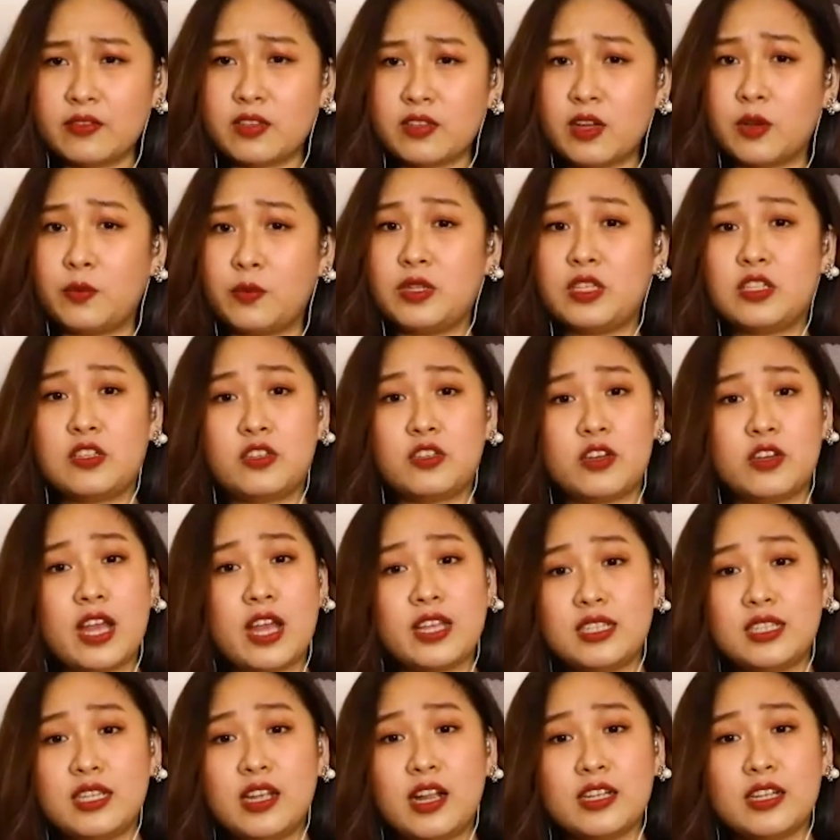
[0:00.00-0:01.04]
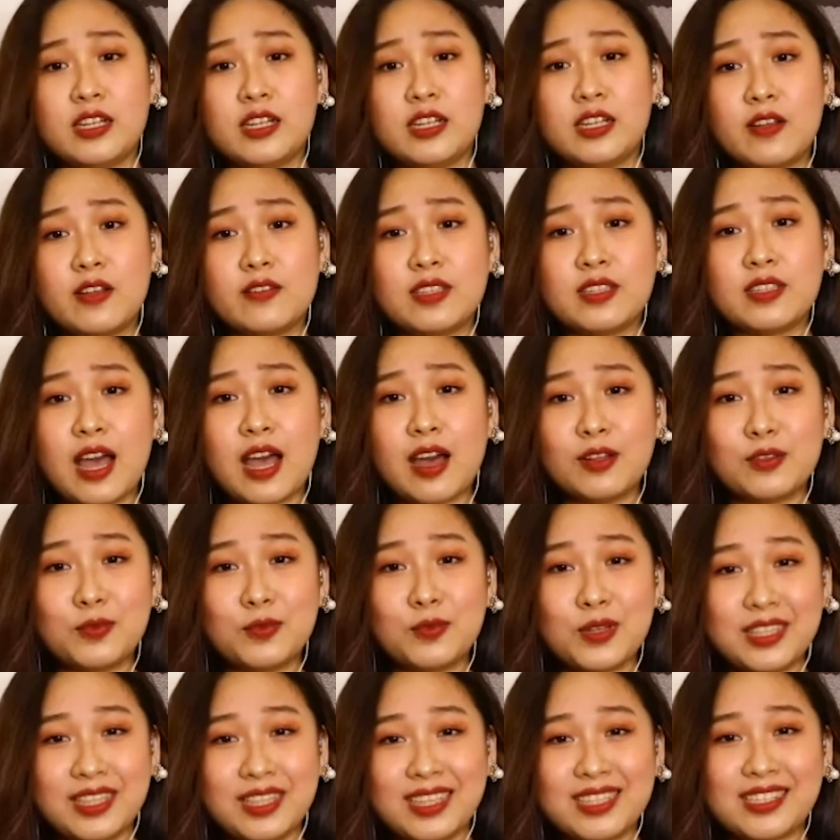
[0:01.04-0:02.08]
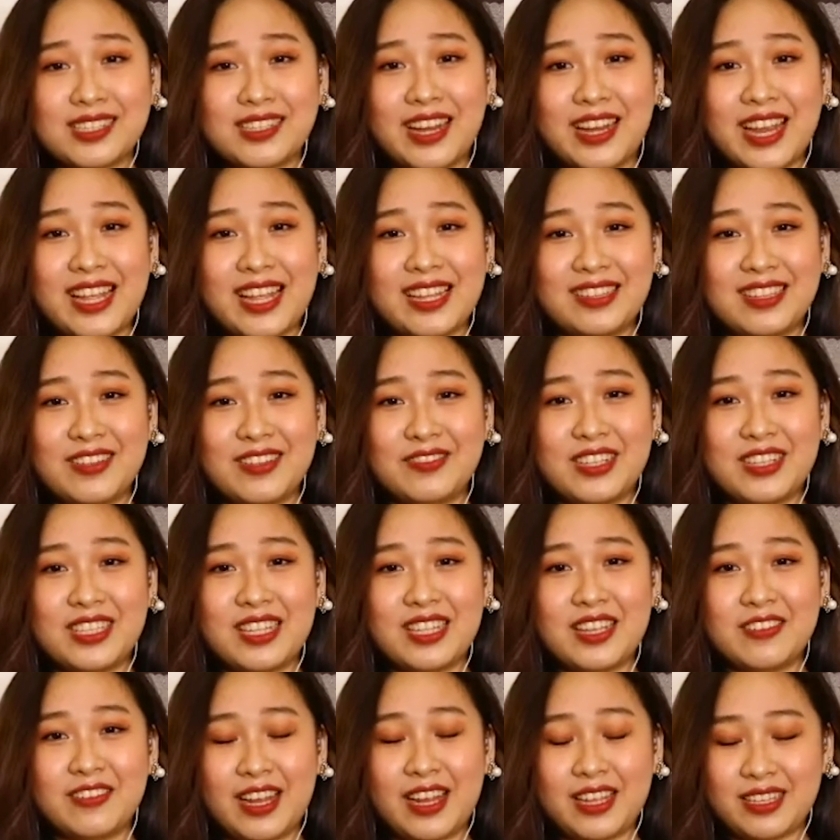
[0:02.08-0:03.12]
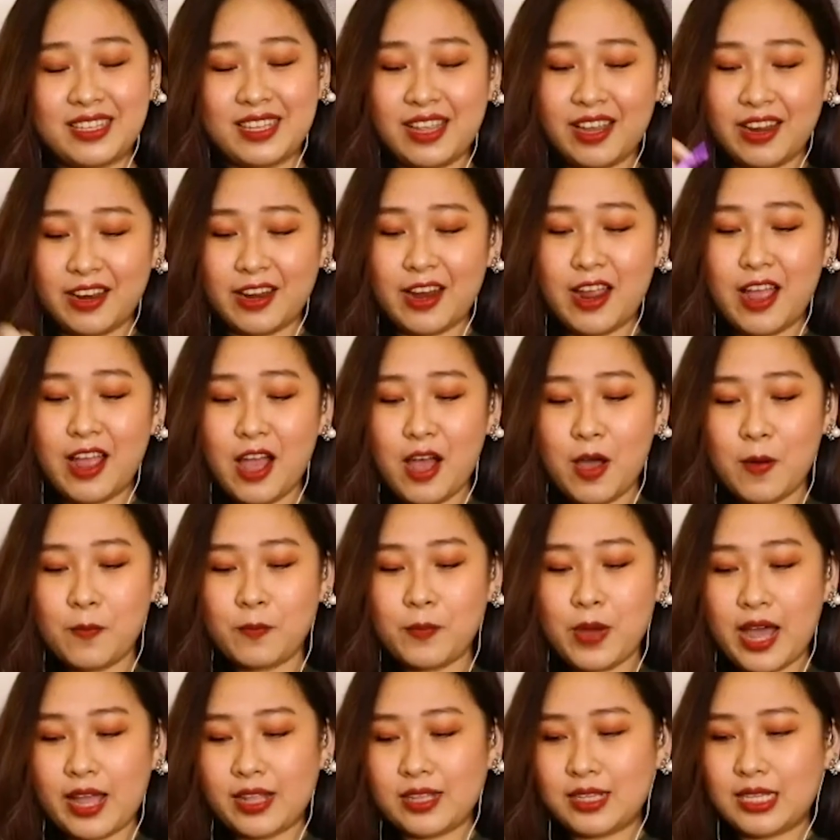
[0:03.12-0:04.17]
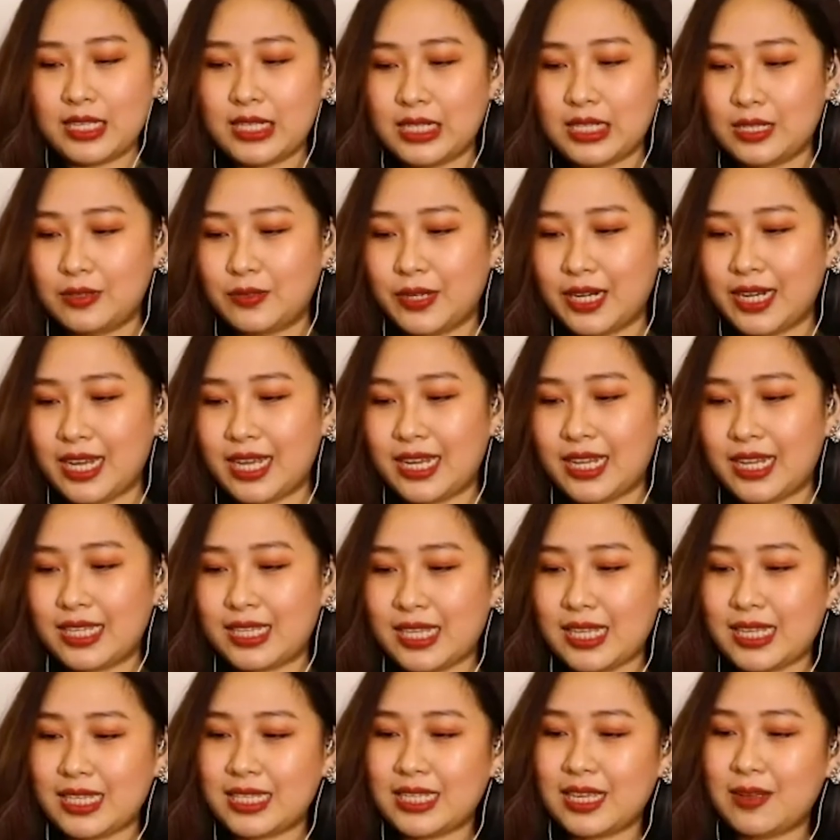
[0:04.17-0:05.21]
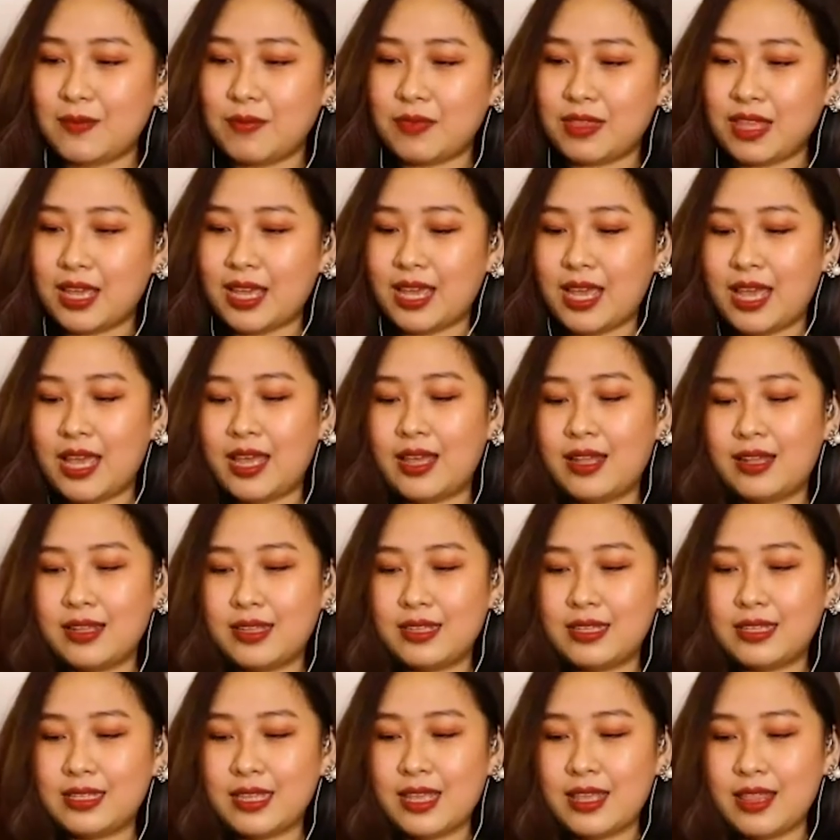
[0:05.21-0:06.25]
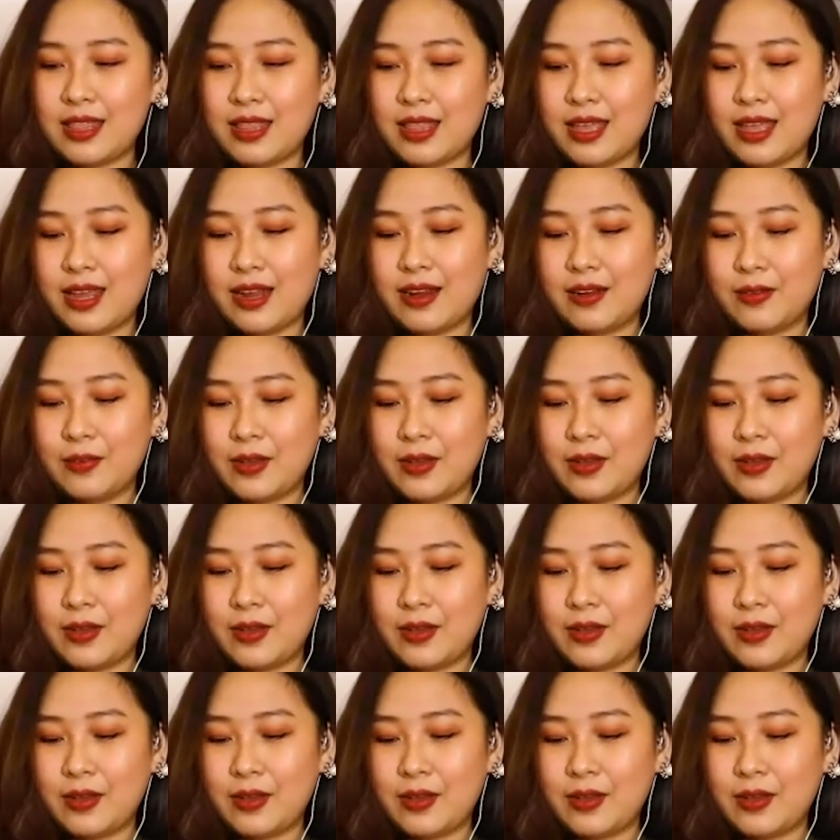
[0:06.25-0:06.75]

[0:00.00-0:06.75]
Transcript: Are we stressing ourselves out with this creativity right here? But we're gonna see something else in there.